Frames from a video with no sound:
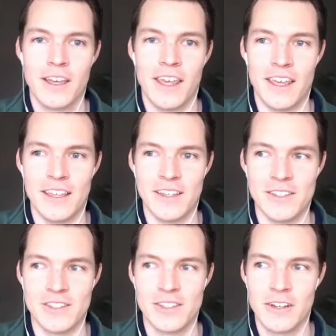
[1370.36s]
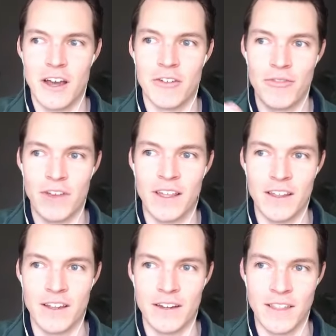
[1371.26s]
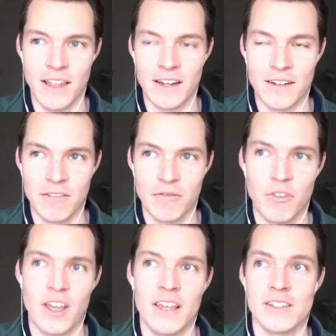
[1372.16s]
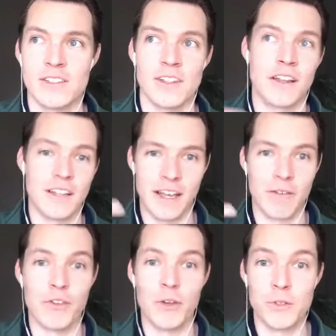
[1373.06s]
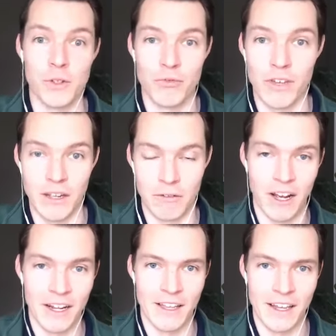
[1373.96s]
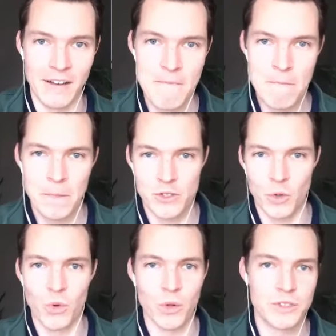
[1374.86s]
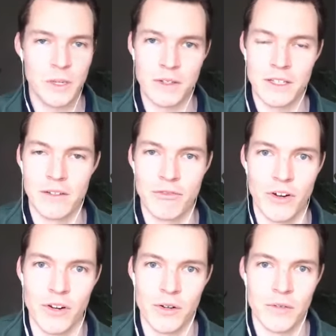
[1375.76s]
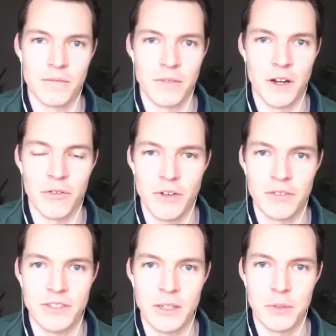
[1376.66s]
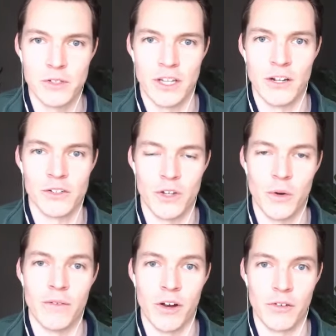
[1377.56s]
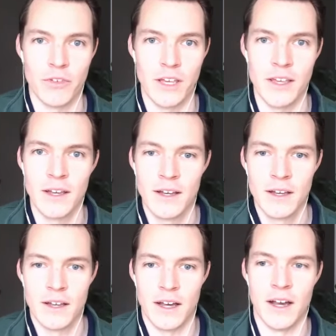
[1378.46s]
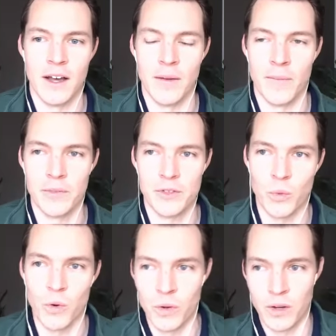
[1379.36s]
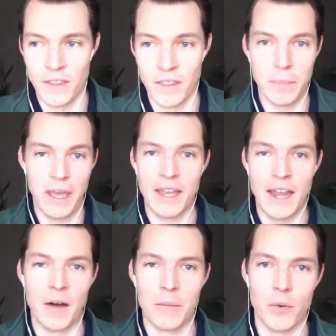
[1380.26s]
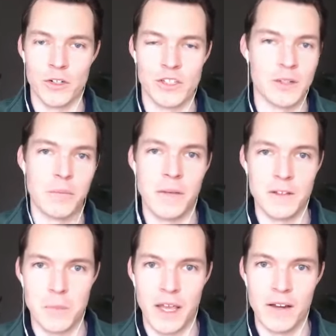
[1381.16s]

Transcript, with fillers: is a fee that is eh, like a future fee, right? Like, so we'll typically defer, you know, 50% or so of our fee. Um, so we'll, in the paid out portion is paid